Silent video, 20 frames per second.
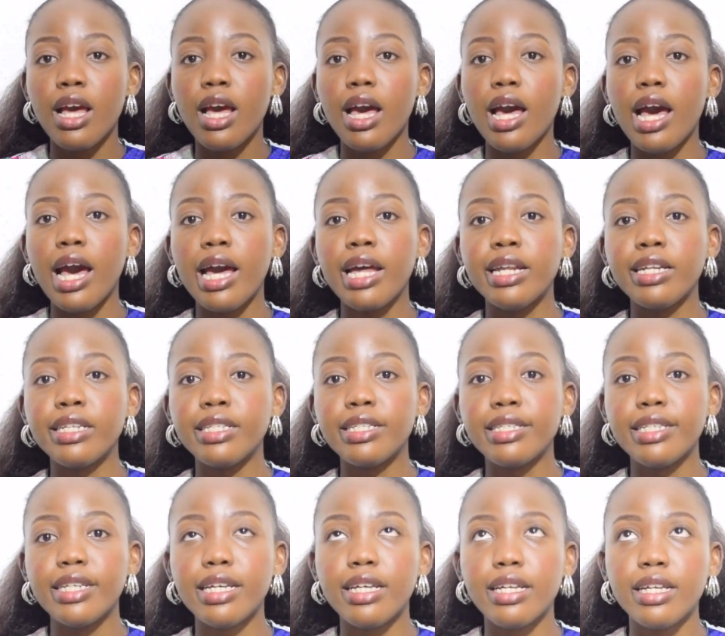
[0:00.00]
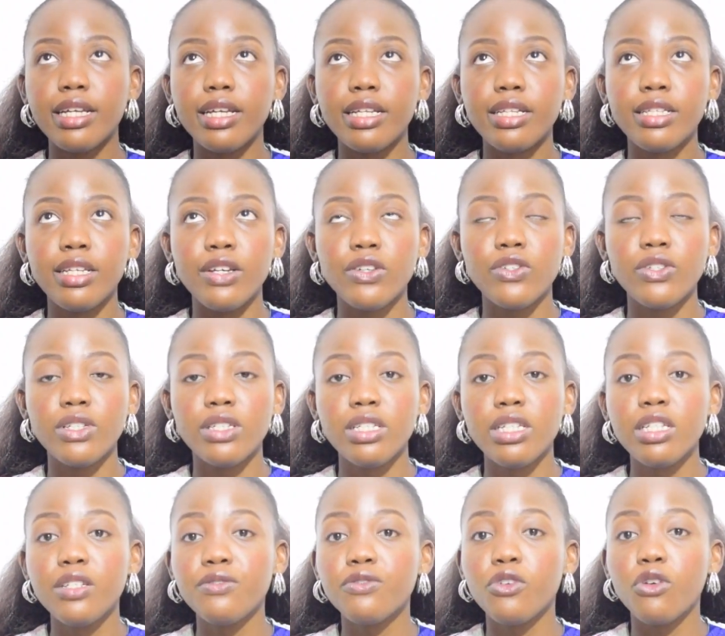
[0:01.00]
and there's a
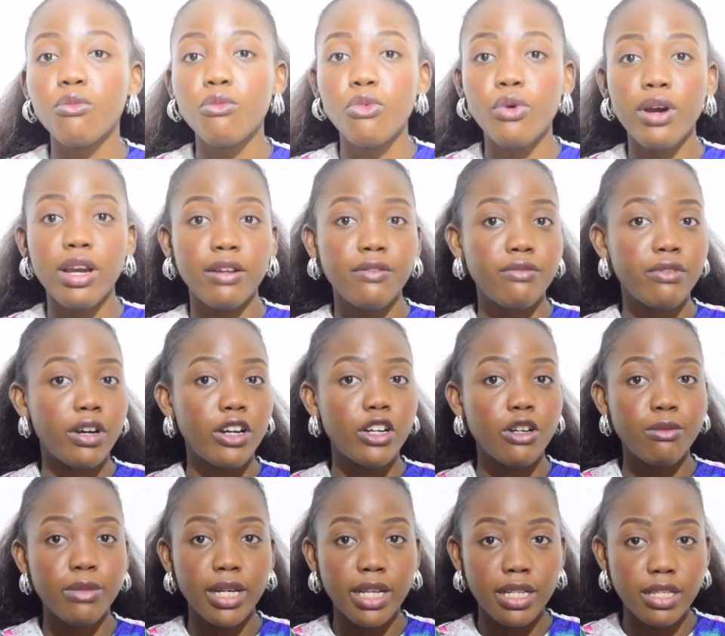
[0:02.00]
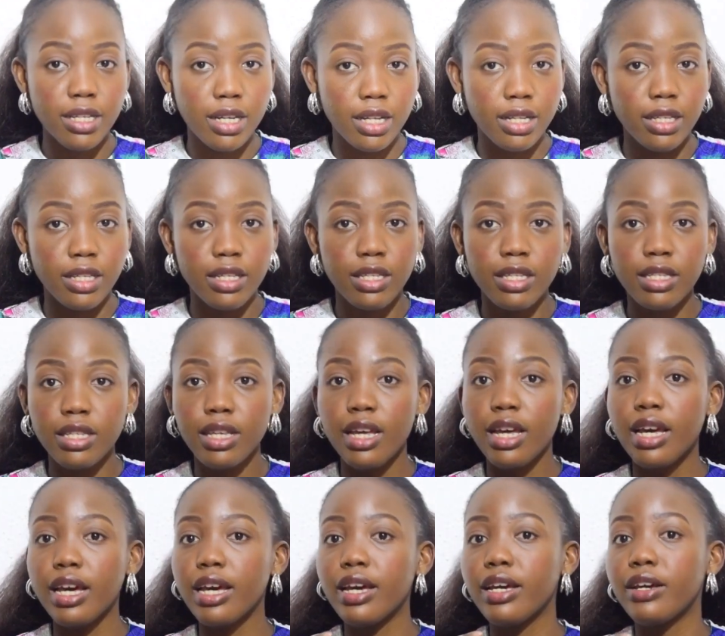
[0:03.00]
need for more environmentalists
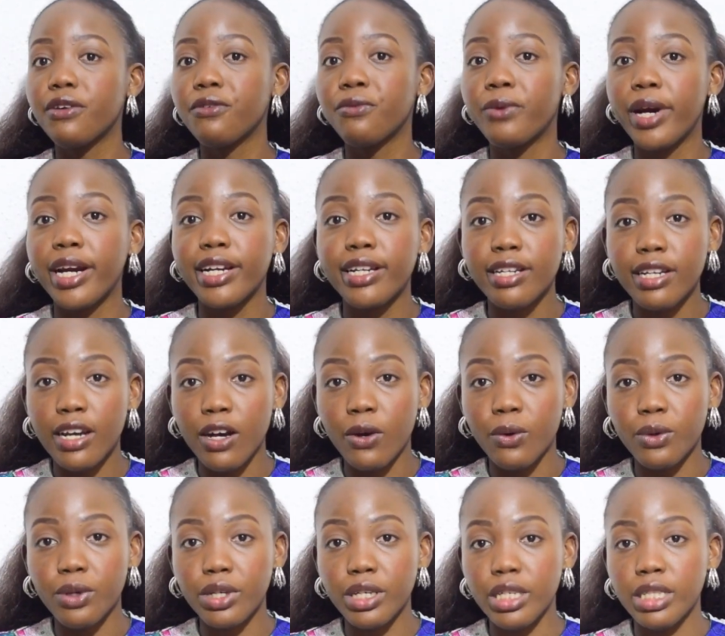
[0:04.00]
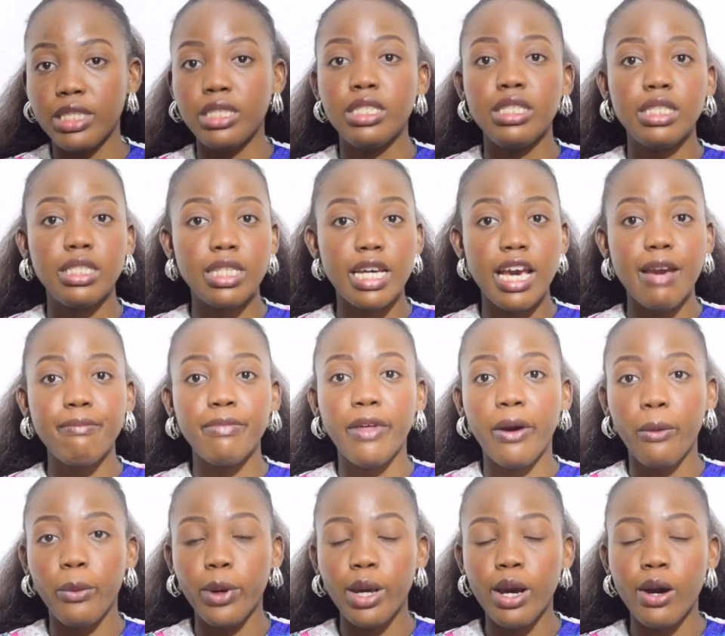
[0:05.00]
right now in the time
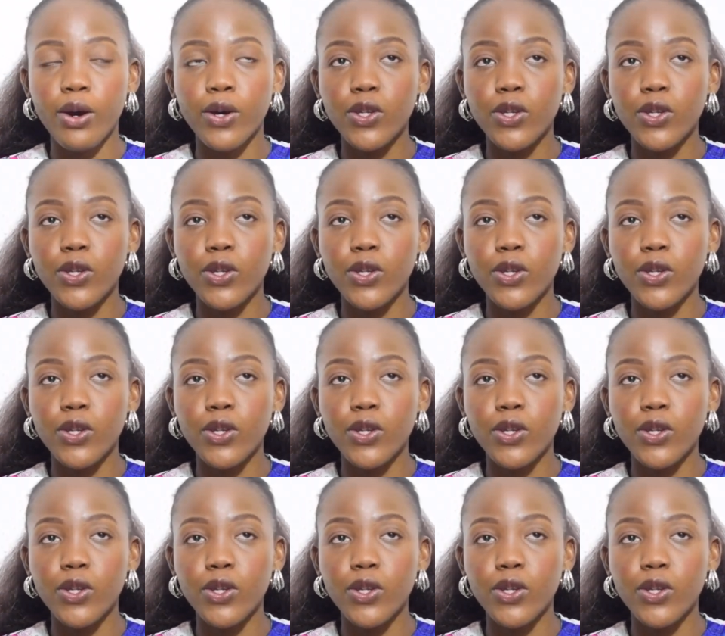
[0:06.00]
that we are.